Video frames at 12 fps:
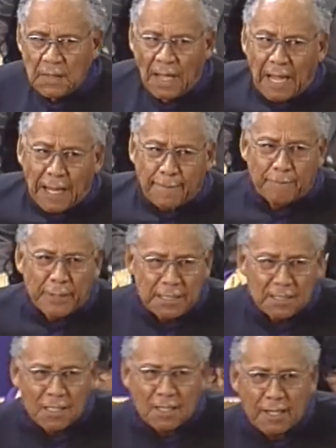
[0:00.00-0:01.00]
I've
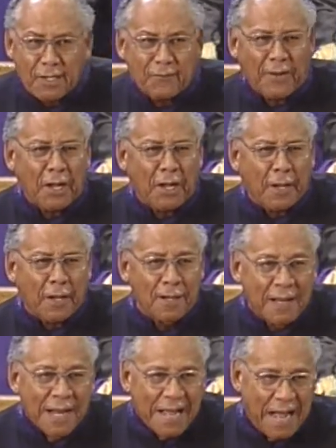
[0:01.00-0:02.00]
been
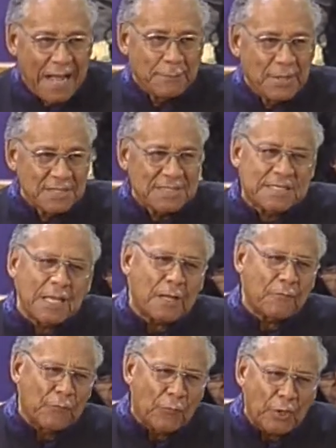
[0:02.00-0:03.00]
delivered. I've been
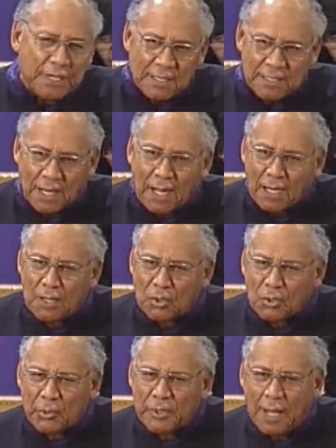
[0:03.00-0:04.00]
set free.
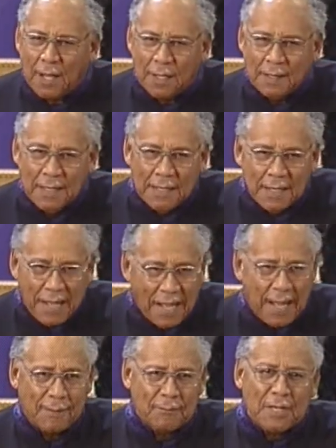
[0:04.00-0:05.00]
Hallelujah.
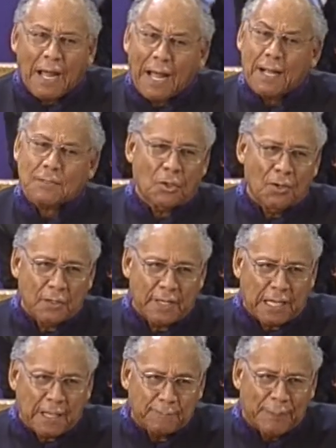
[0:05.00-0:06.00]
I'm not going to
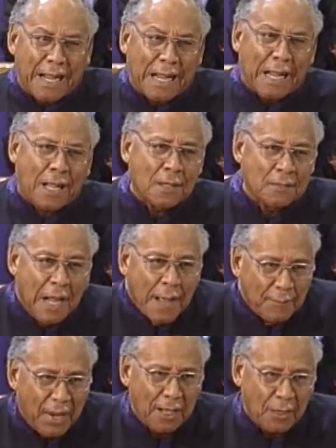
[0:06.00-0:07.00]
get bound
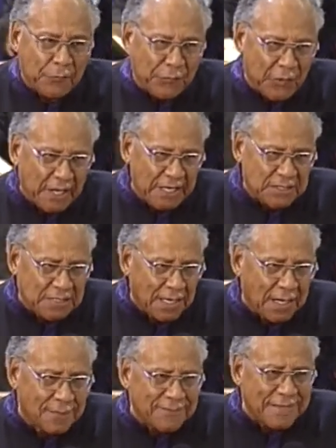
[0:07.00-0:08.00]
by the flesh,
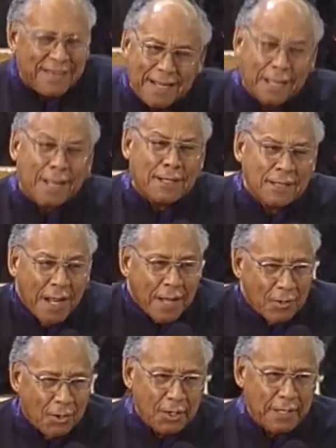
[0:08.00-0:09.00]
and I'm not
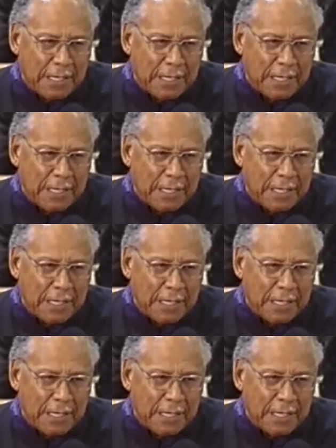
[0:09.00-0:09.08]
going to